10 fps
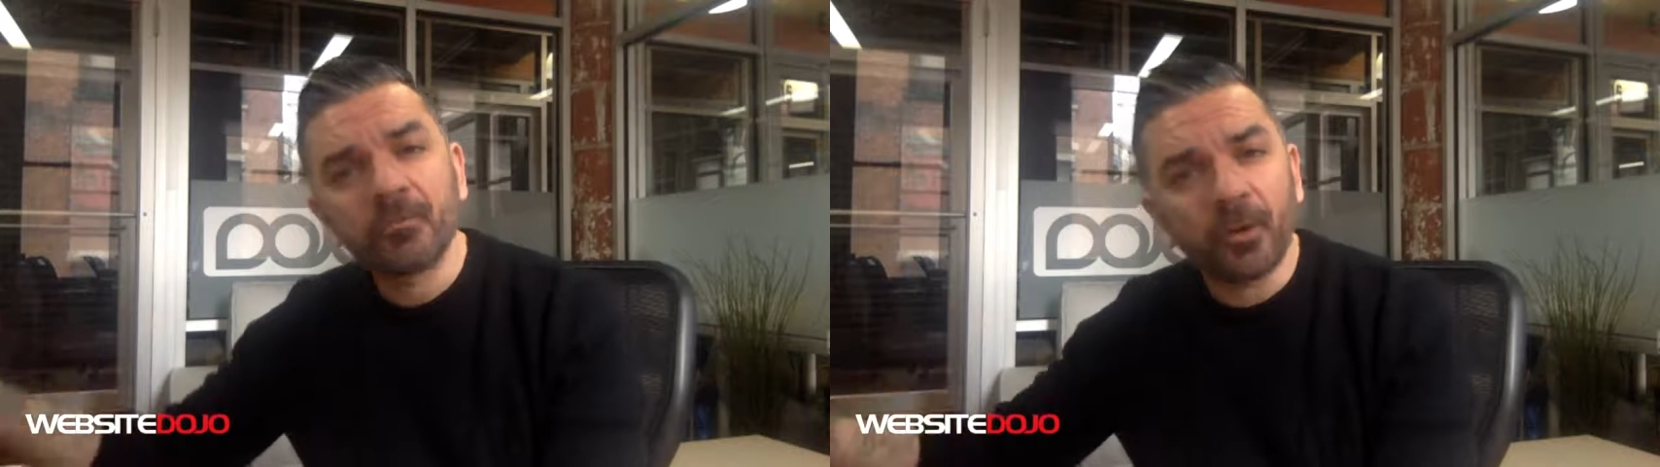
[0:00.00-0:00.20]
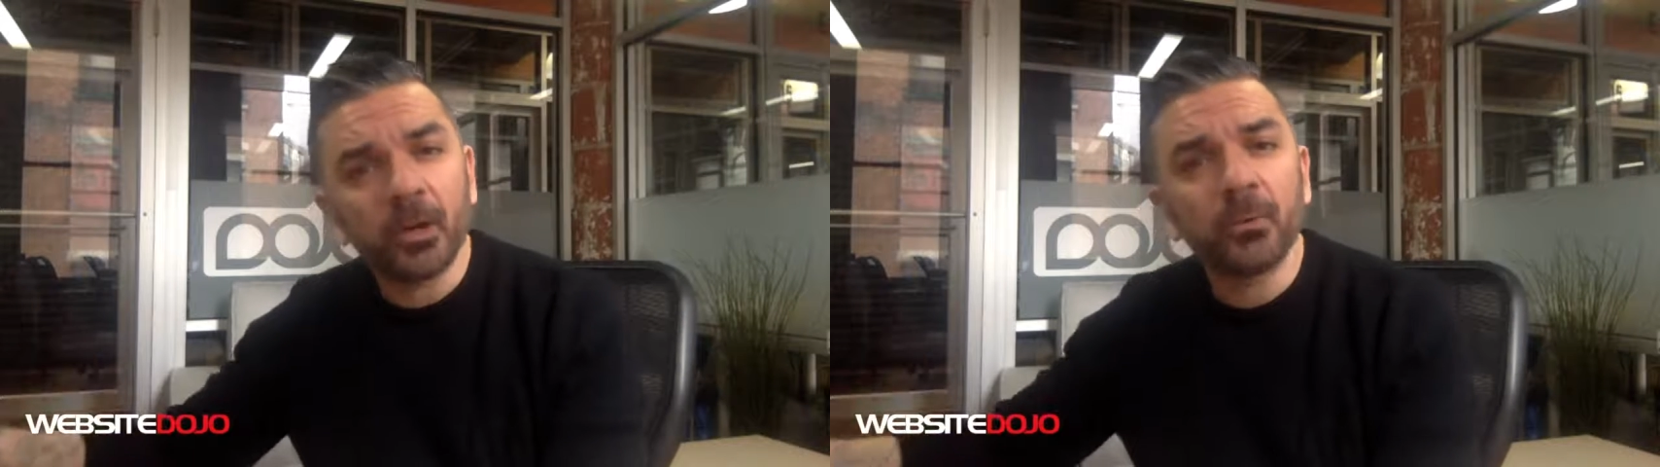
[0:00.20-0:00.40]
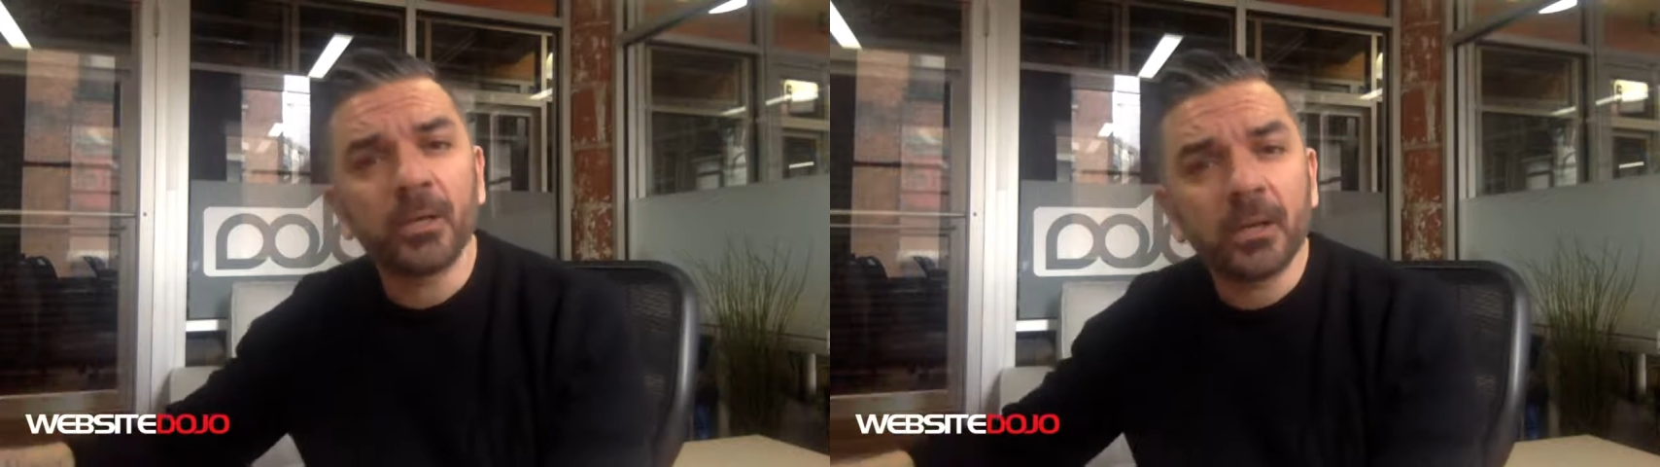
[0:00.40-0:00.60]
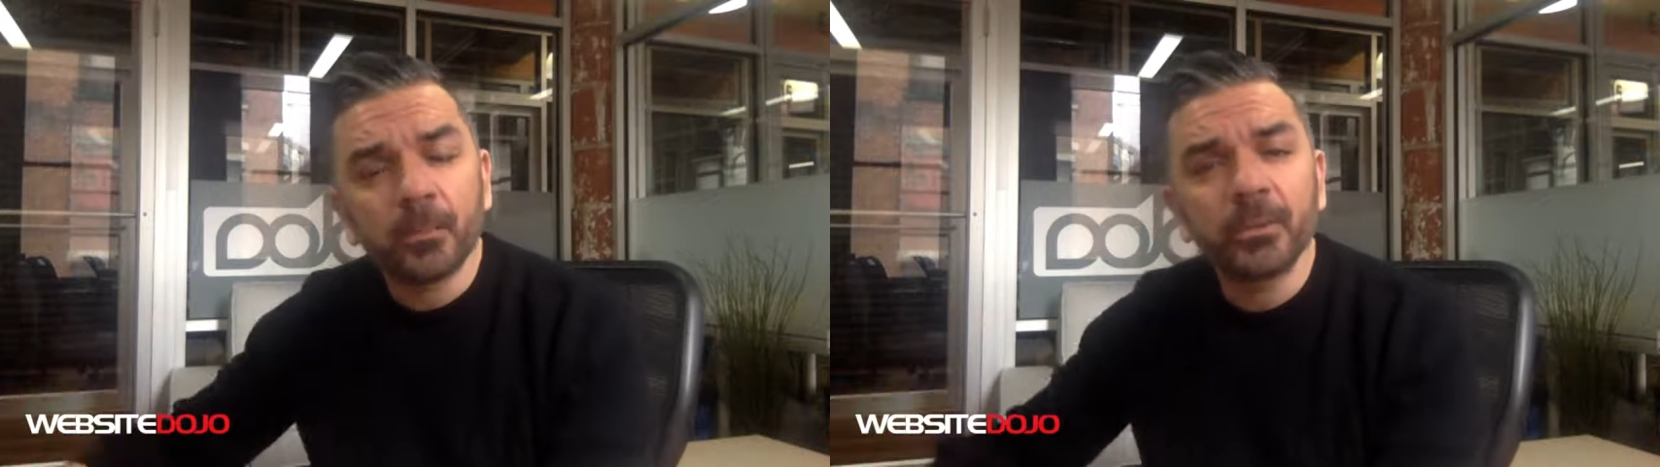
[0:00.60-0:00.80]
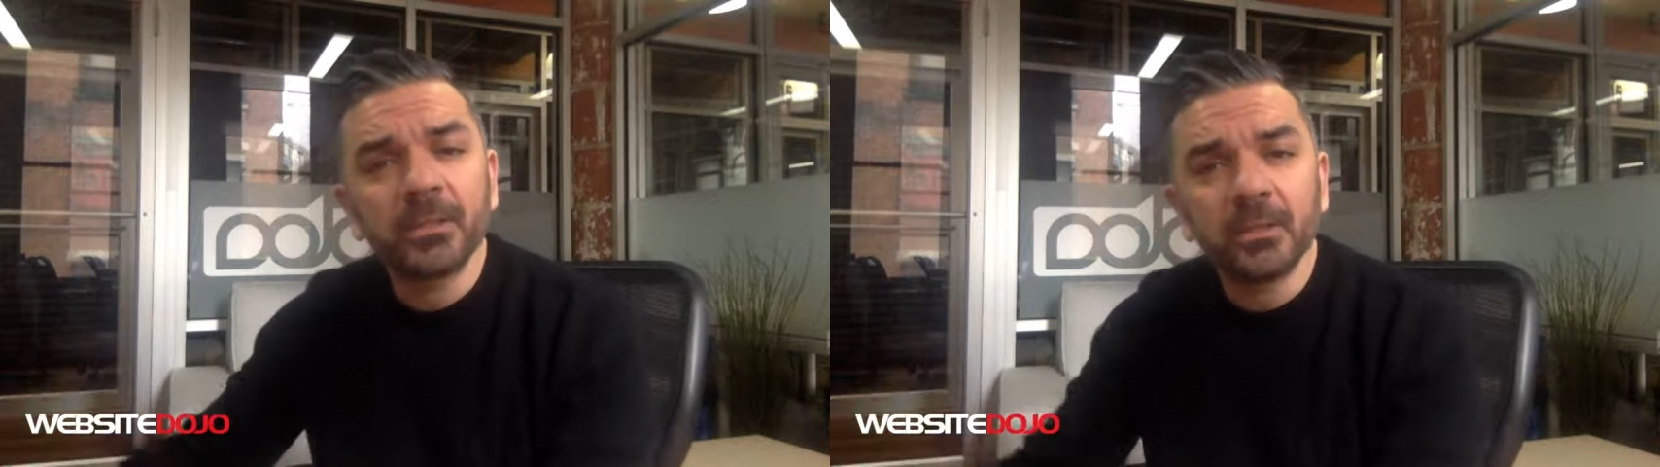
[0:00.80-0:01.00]
following
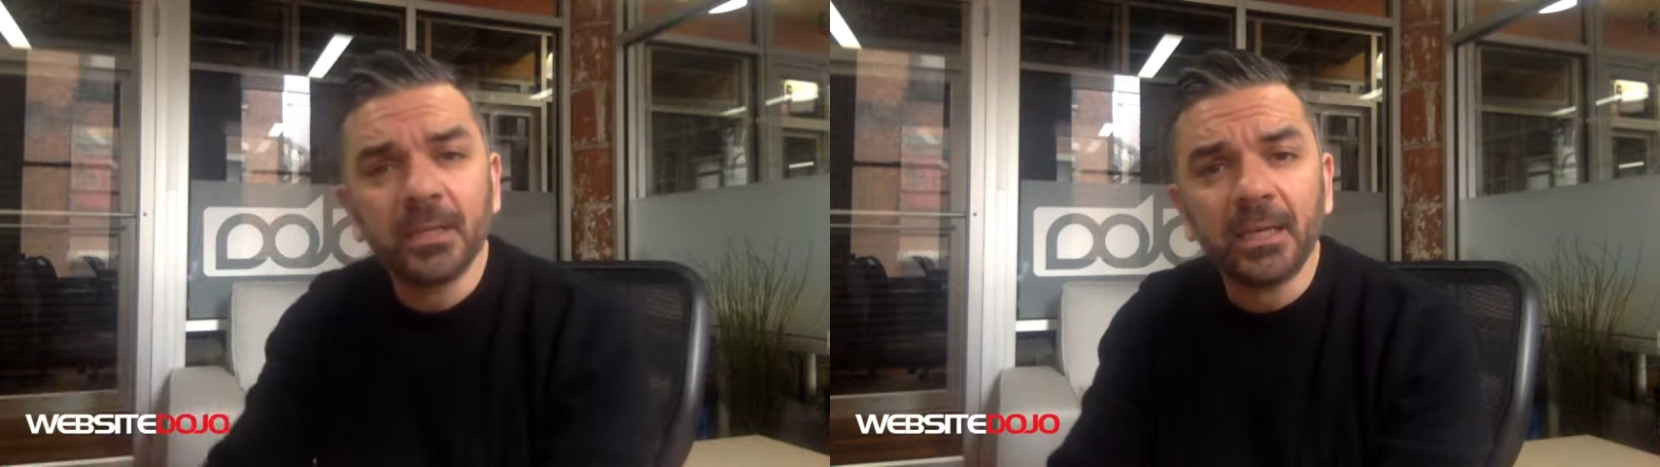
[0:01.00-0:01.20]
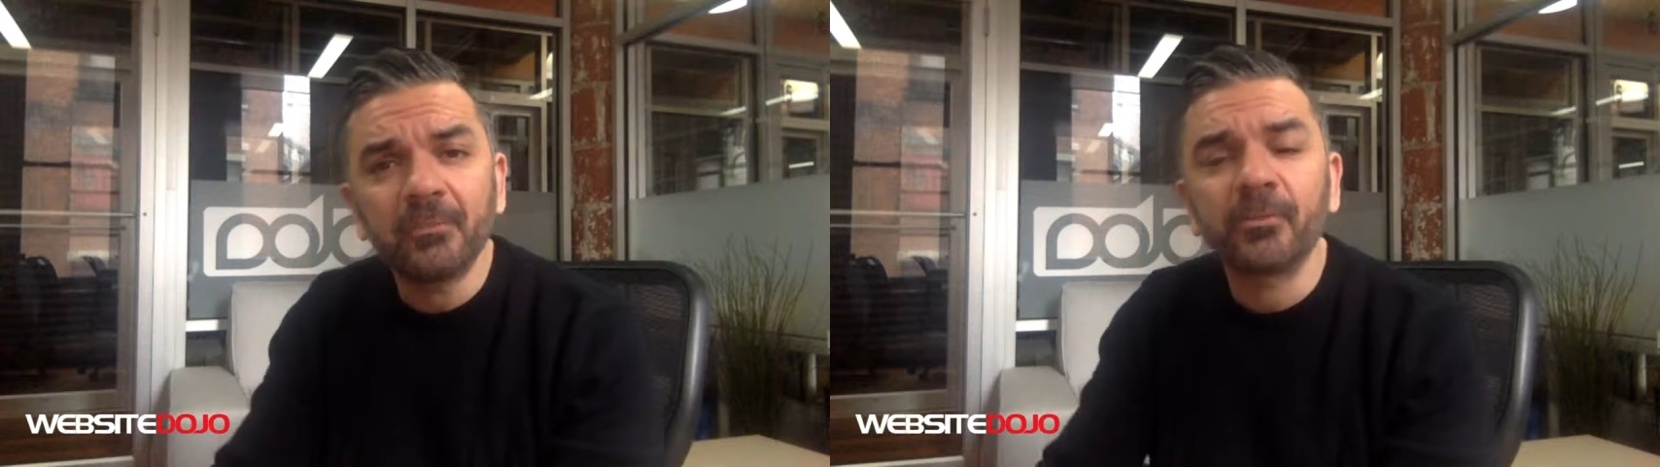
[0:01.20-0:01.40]
up with the lead